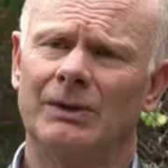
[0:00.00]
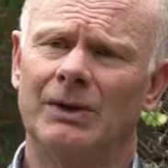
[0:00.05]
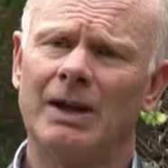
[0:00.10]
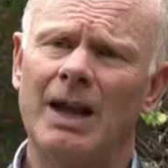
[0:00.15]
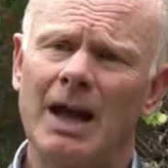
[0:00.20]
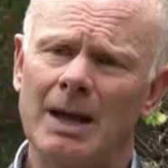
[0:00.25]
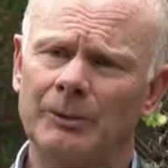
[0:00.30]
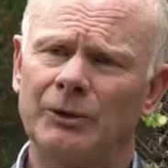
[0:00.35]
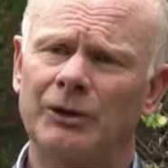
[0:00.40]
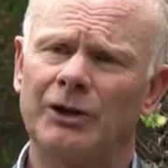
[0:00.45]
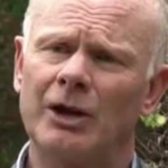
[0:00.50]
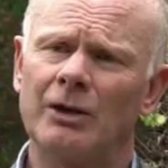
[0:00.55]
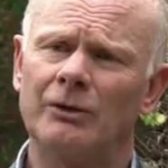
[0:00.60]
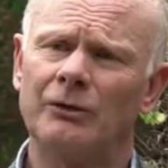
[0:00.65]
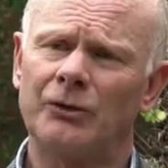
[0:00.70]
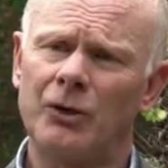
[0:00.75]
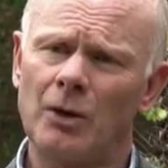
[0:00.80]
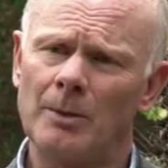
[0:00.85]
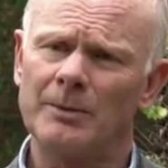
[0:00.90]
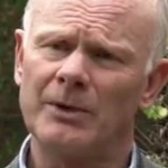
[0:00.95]
the
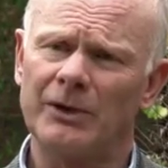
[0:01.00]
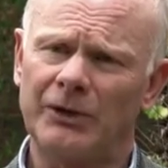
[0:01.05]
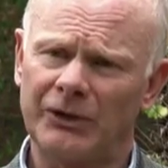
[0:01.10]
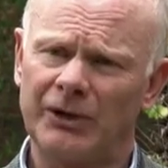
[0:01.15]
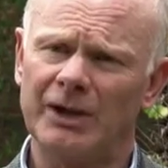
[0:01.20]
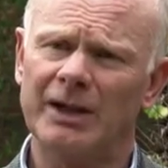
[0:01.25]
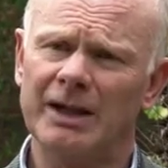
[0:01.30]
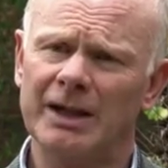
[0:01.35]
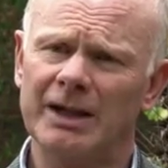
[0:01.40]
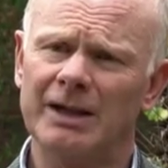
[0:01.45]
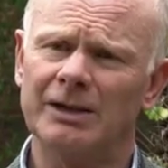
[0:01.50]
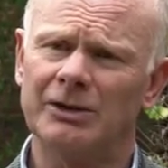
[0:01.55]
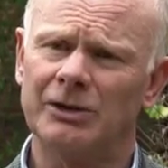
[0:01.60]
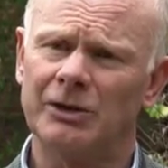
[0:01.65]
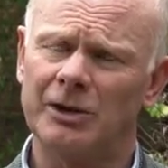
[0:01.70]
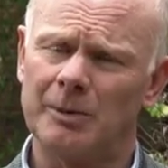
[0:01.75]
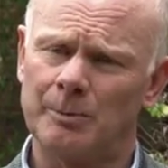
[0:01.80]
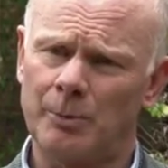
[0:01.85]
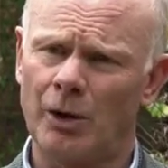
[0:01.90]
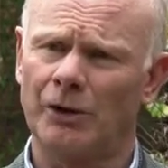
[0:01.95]
limestone from the sea
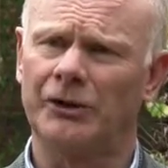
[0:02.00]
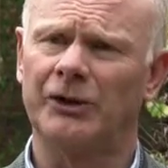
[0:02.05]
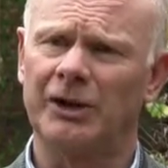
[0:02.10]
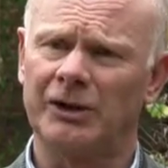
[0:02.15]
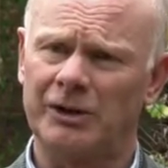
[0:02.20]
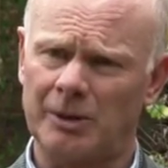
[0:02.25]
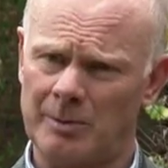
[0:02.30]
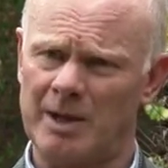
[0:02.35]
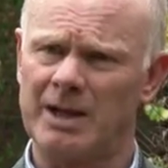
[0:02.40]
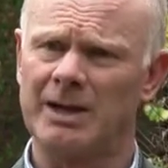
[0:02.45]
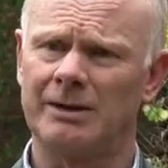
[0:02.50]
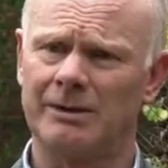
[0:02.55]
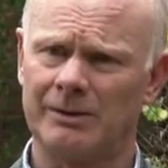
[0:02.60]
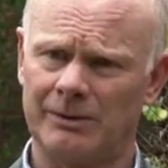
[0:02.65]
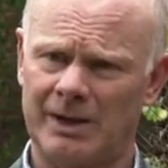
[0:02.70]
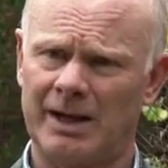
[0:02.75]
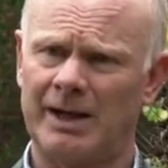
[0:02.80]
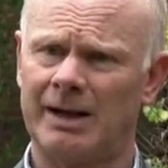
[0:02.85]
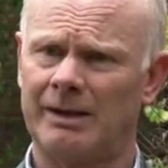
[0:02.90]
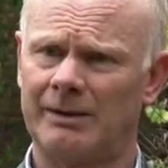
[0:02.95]
to deposit to make
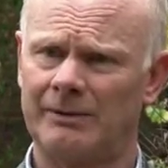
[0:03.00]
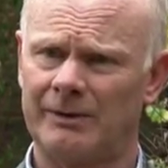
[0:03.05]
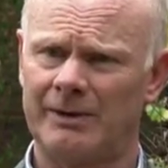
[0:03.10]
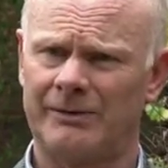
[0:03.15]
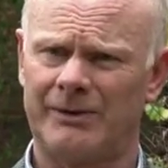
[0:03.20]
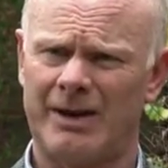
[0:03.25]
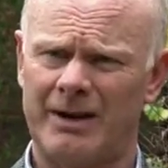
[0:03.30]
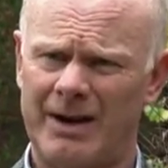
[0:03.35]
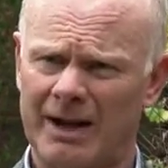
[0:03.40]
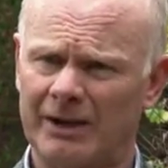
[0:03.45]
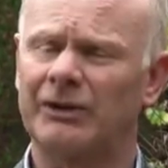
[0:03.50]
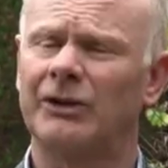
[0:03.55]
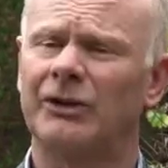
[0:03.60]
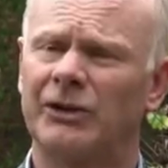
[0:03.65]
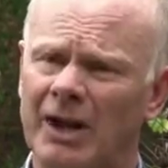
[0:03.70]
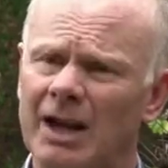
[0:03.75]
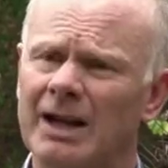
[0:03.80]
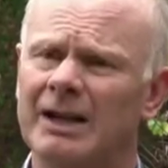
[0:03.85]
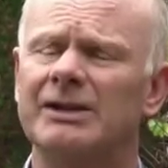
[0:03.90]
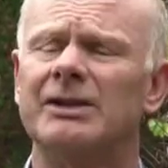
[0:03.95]
their, their
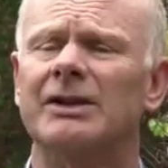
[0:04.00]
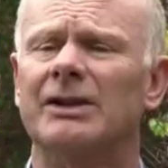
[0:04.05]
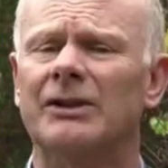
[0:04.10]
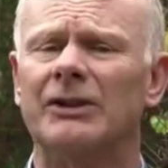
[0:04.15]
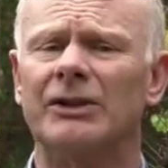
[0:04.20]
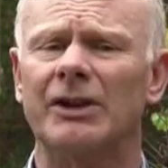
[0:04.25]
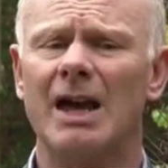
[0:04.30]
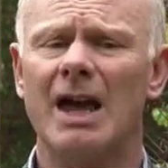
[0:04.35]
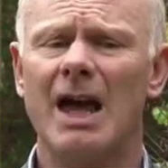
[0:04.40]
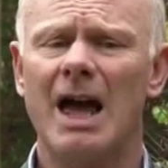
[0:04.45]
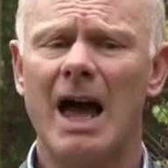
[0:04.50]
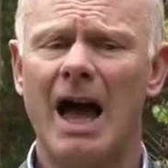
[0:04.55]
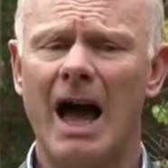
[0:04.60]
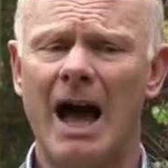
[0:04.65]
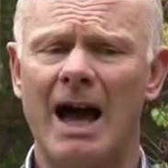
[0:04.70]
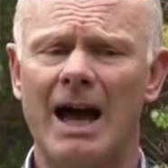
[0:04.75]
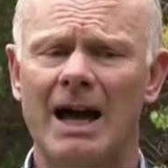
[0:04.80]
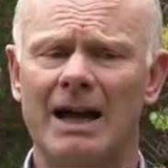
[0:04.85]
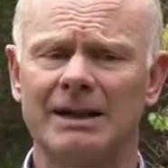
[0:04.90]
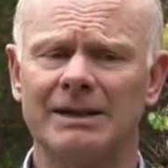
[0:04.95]
exoskeletons.
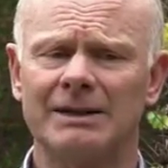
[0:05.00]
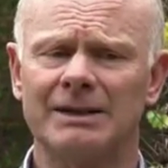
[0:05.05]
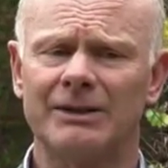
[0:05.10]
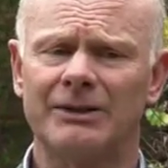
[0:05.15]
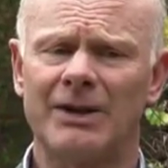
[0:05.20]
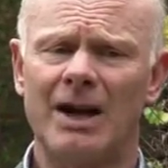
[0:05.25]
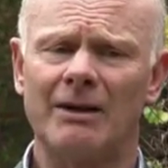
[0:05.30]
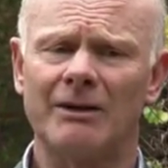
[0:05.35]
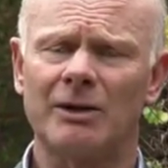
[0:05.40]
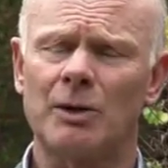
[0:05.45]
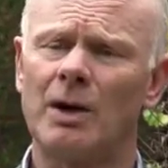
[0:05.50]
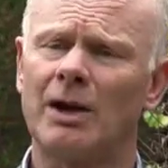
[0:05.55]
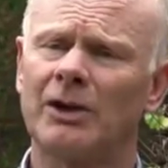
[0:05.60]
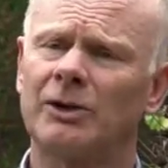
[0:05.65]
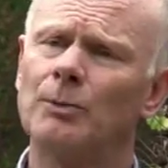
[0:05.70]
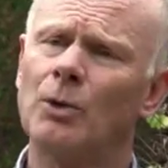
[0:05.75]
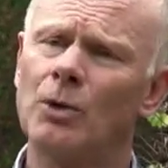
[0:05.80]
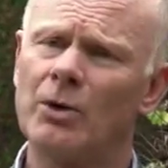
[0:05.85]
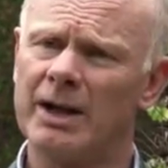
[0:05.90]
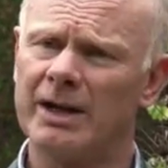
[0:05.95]
And that
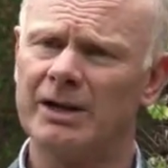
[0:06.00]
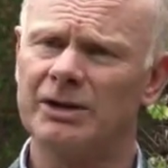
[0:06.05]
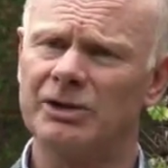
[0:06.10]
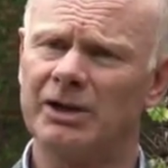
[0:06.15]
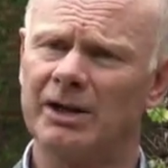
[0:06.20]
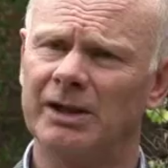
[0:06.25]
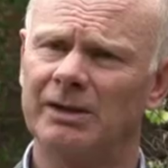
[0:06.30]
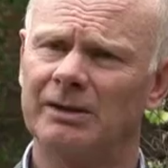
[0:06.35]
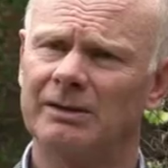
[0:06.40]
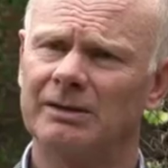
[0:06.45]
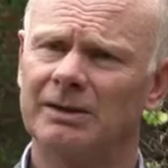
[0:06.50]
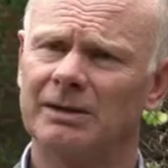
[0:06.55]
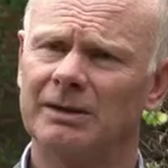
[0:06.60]
requires more energy.